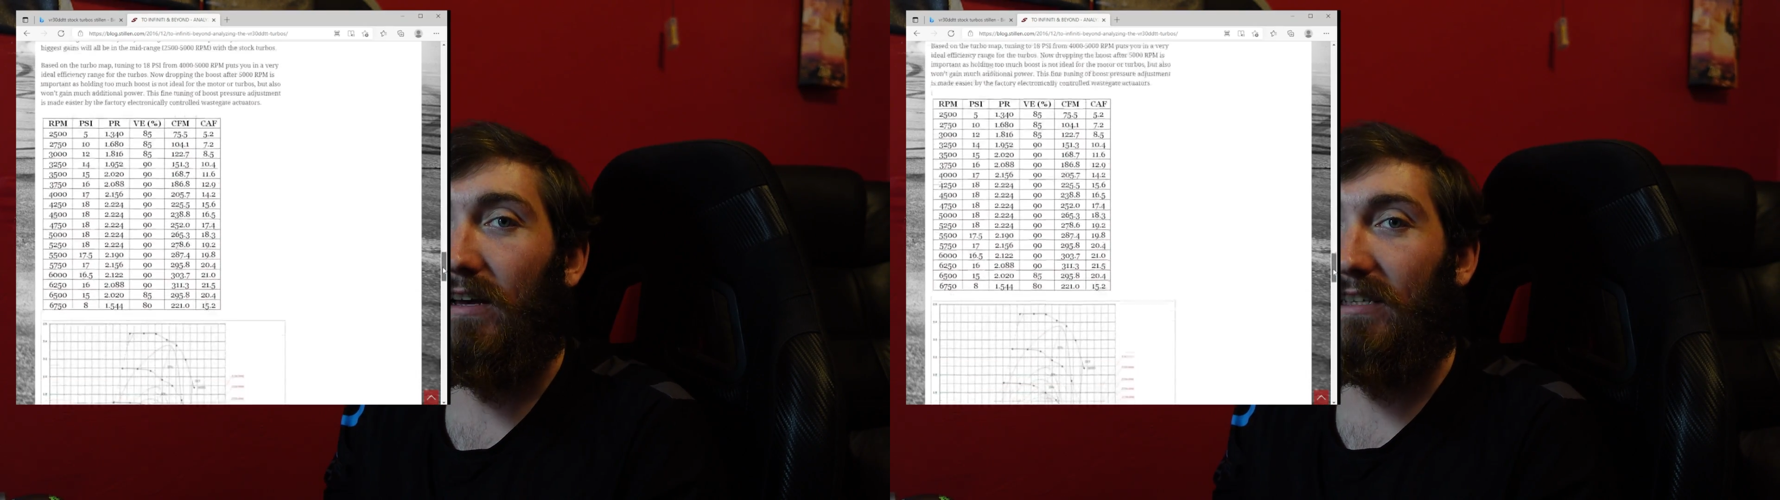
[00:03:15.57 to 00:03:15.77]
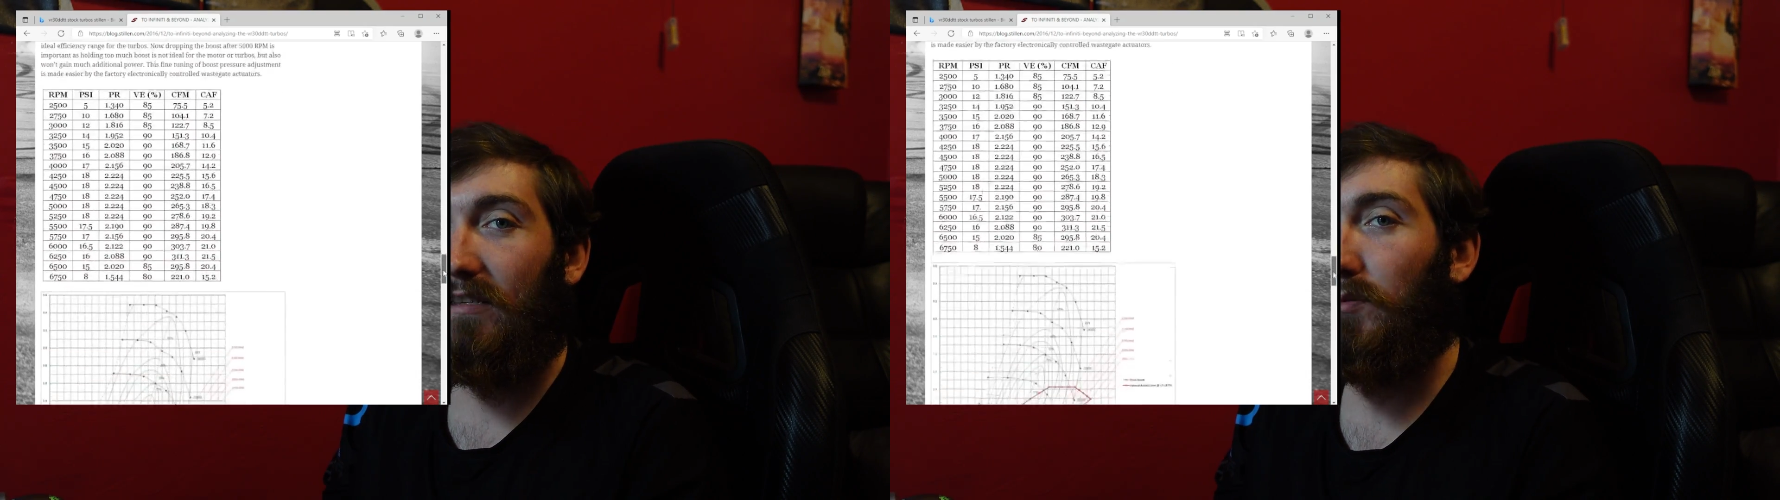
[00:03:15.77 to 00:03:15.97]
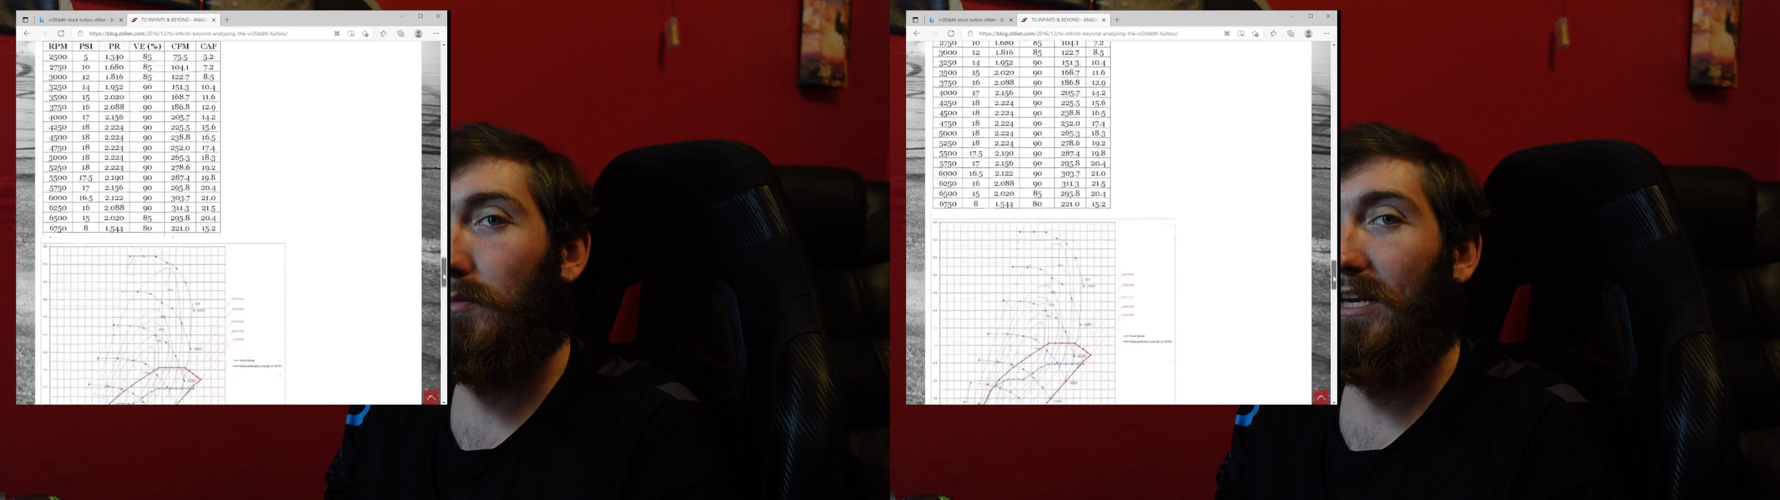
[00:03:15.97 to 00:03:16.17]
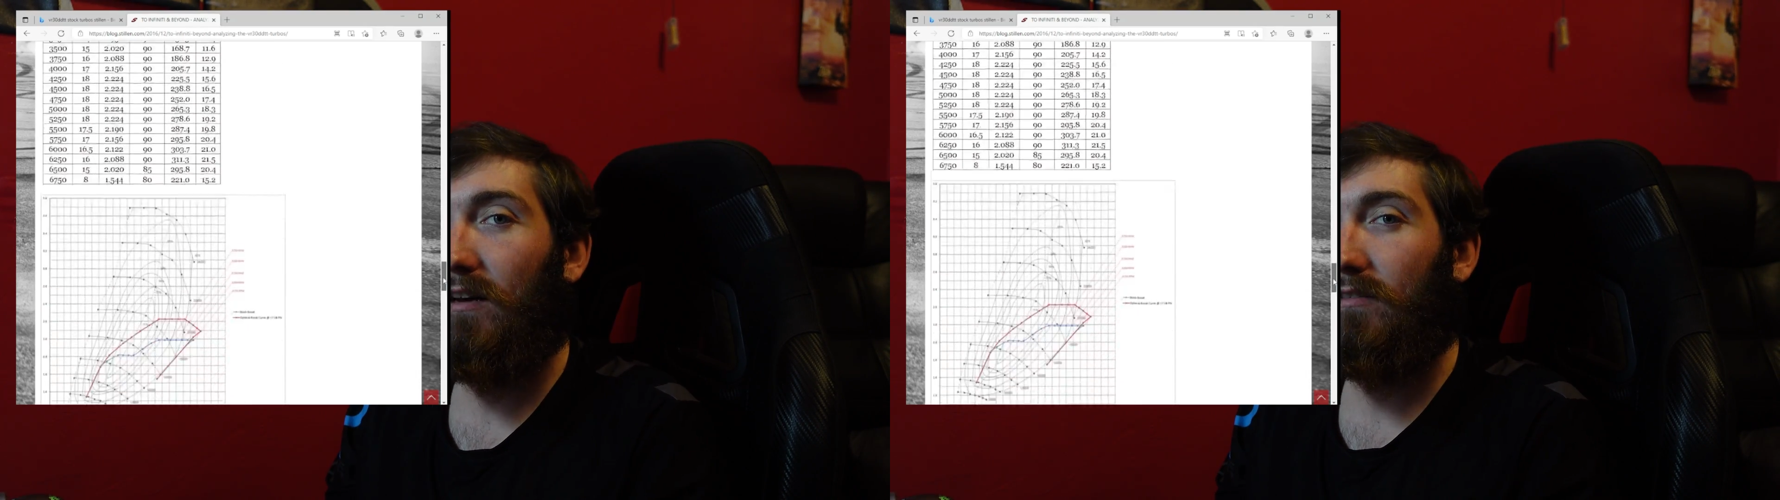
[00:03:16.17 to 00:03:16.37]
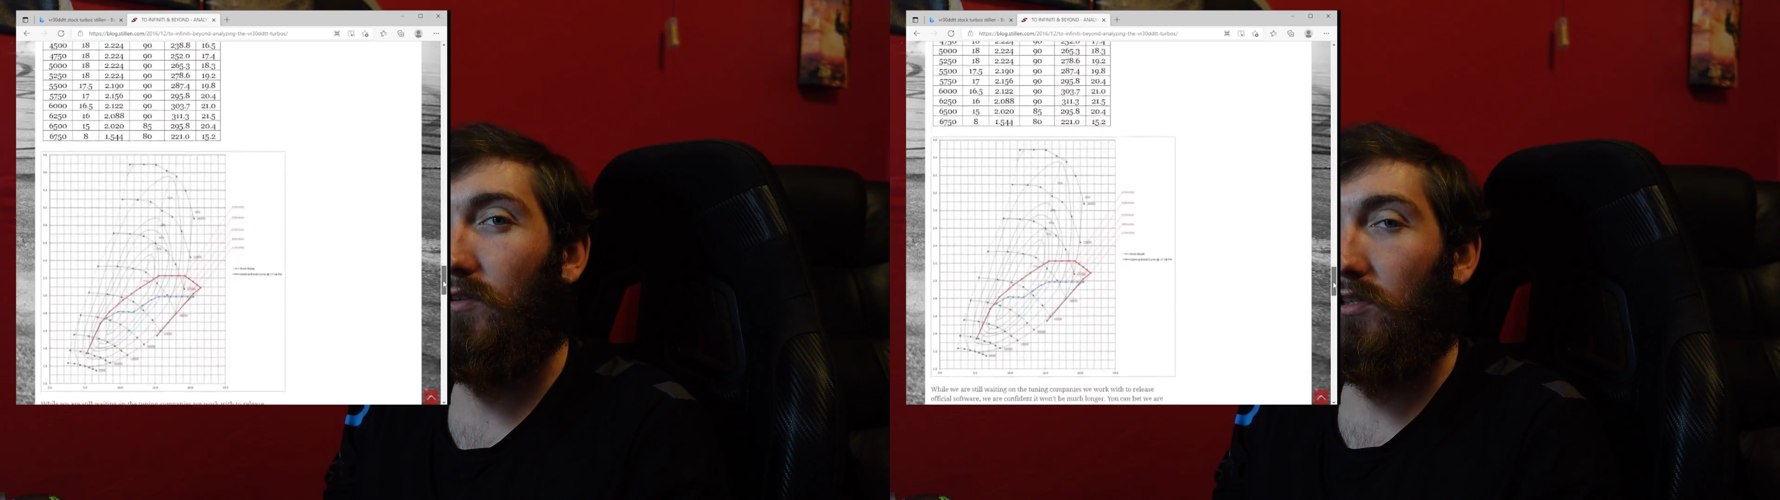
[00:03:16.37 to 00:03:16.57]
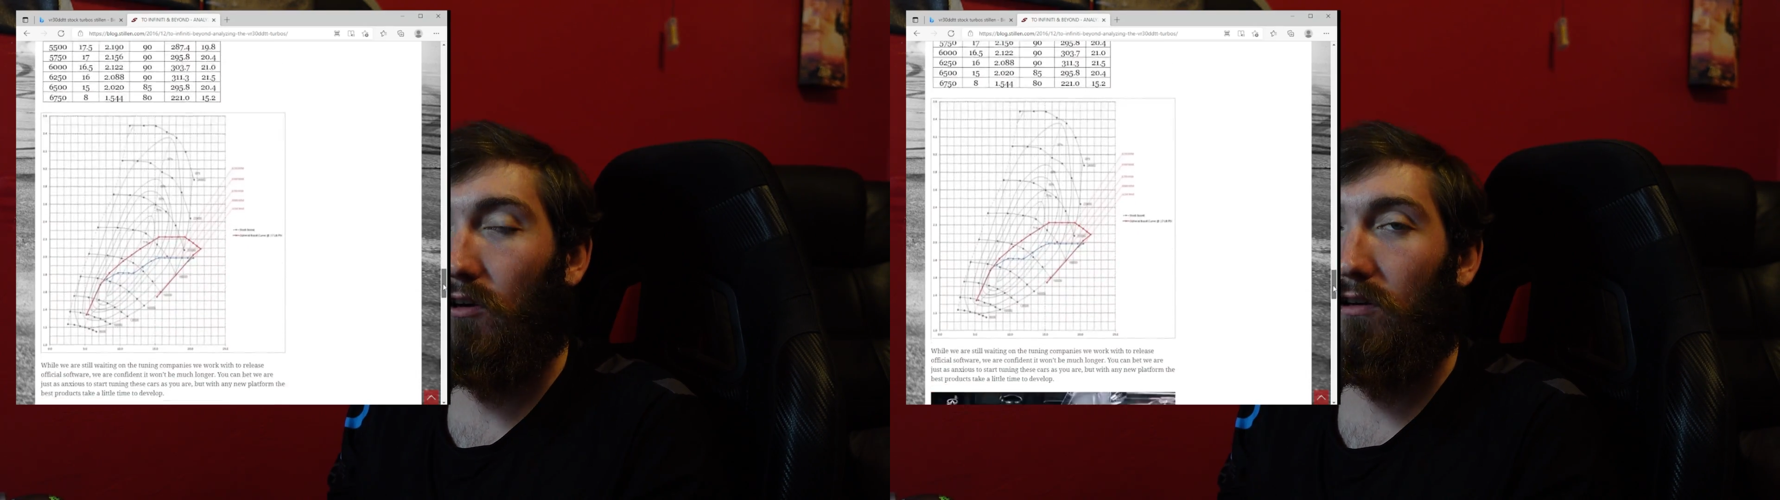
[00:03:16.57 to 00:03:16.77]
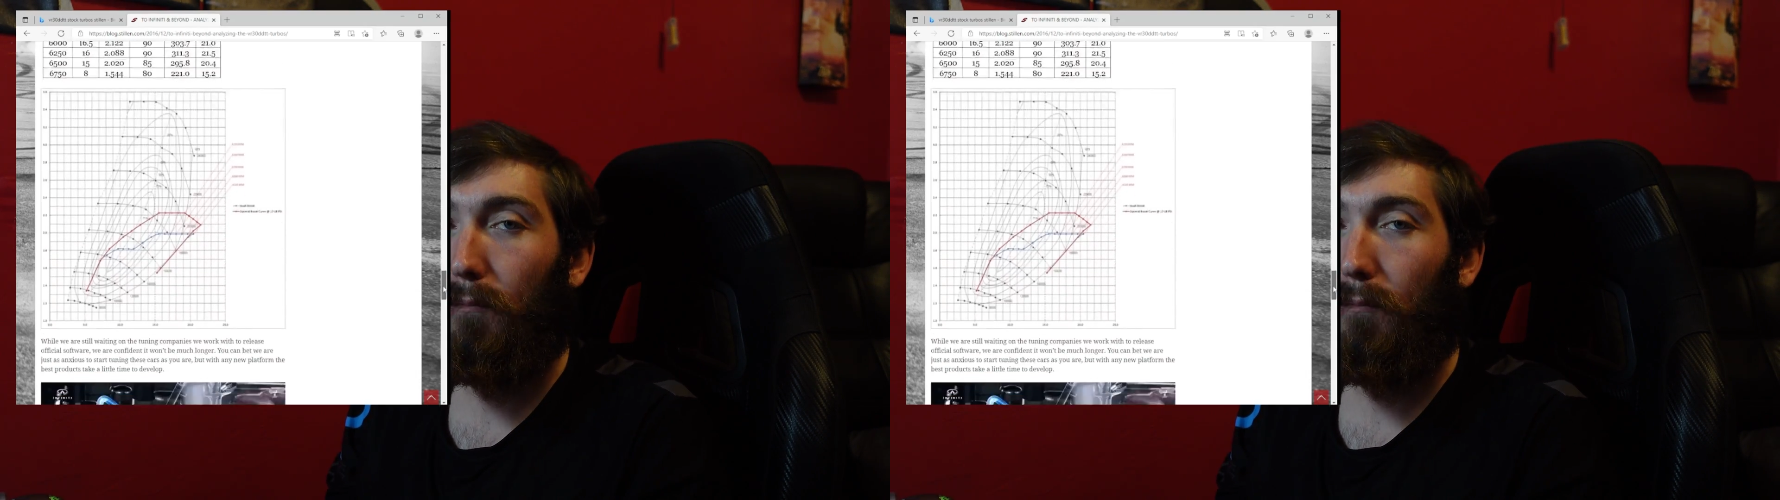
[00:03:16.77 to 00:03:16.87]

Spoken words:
simply because if you start